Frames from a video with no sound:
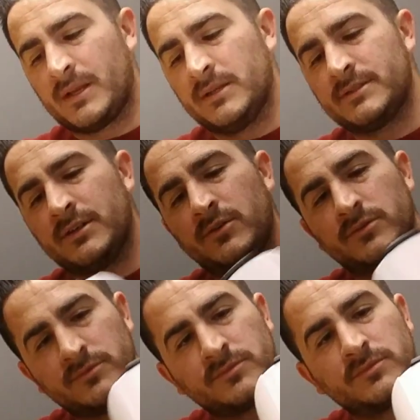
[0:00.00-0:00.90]
So
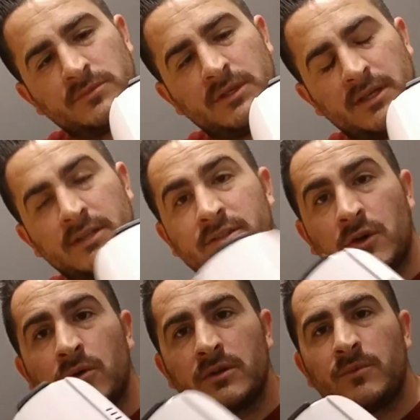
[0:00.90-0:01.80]
it's
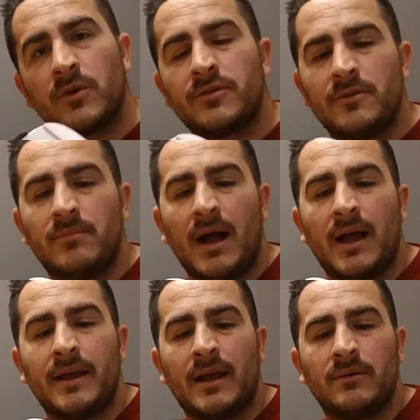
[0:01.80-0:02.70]
totally worth the
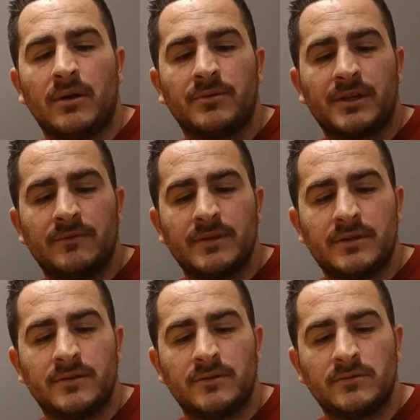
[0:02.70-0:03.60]
buy. I would give it,
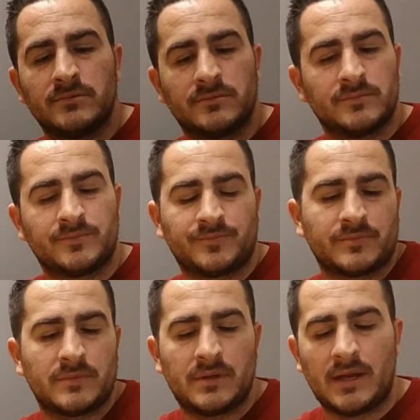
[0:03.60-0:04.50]

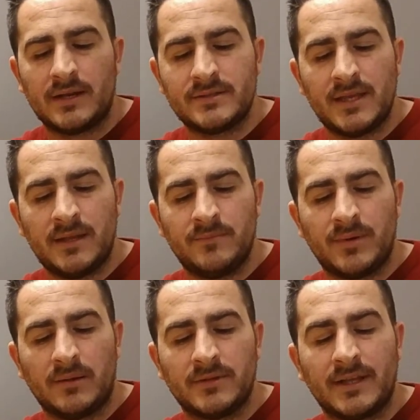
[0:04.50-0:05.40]
out of 10,
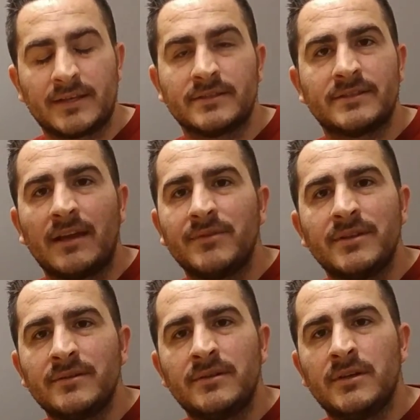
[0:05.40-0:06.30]
probably like a
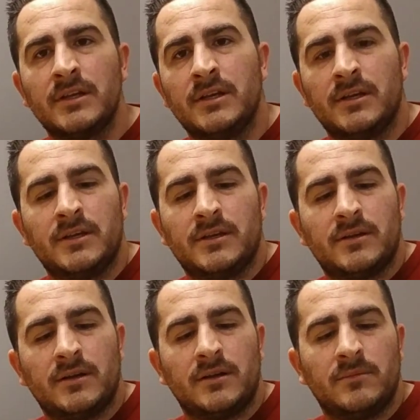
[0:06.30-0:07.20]
7.
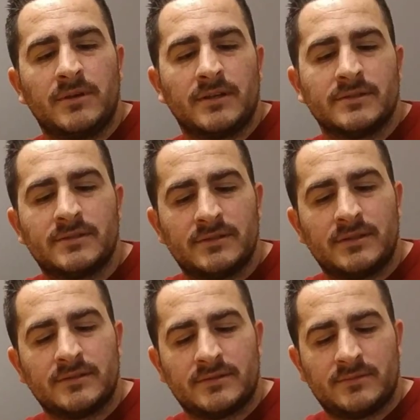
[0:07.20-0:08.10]
Because
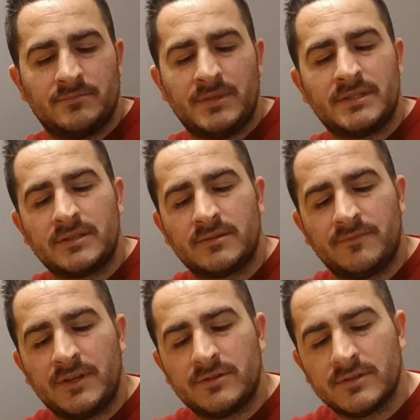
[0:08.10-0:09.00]
there's missing some
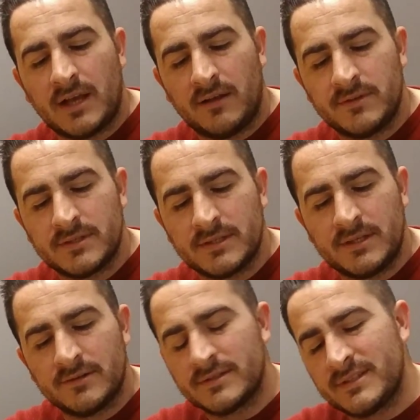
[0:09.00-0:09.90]
features, obviously,
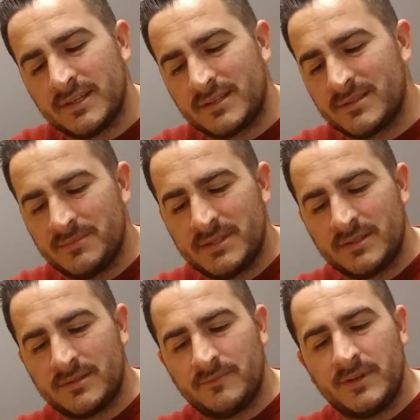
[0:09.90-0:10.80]
or 6,
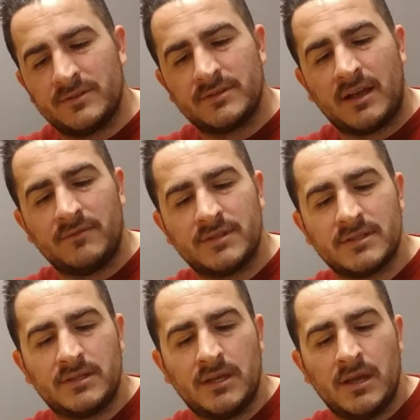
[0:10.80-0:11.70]
missing some features,
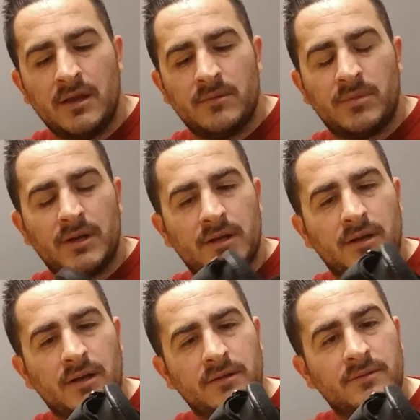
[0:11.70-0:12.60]
obviously. But
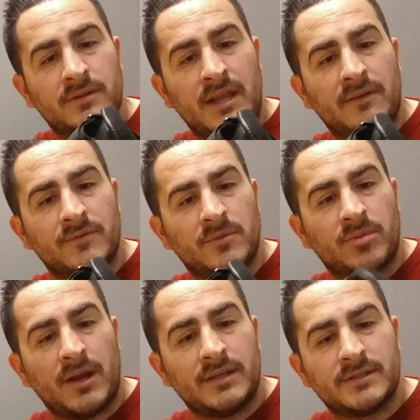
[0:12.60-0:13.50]
other than that, for the
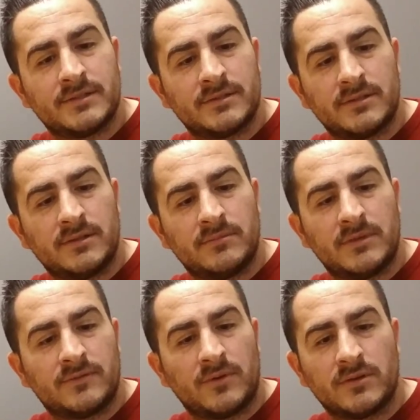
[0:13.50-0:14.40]
price,
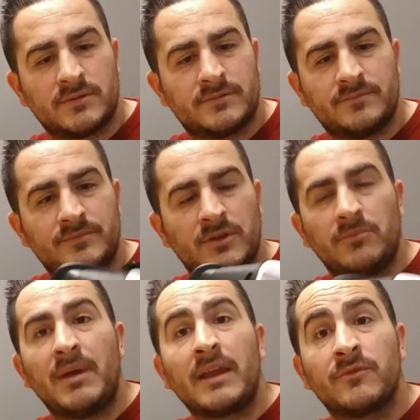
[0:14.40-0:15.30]
as far as
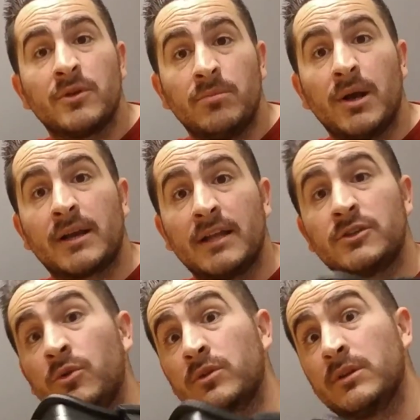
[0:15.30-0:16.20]
bang for your buck, I
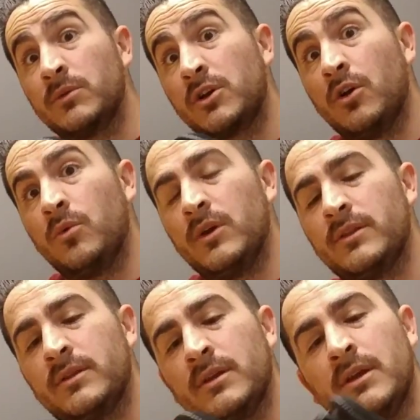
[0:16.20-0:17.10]
totally would go with
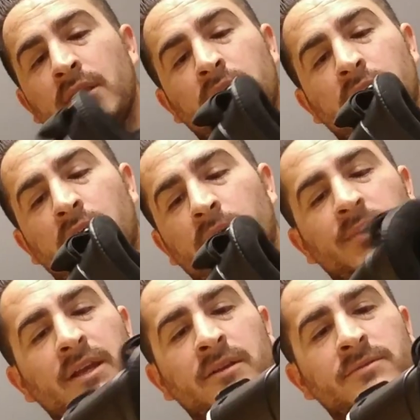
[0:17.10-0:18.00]

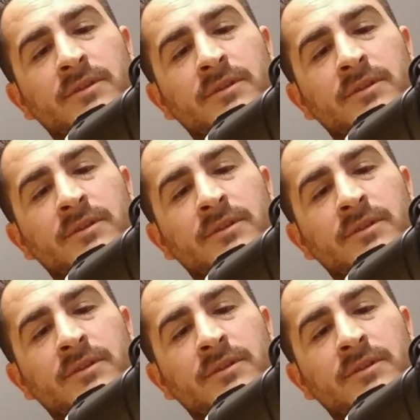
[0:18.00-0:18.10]
picking up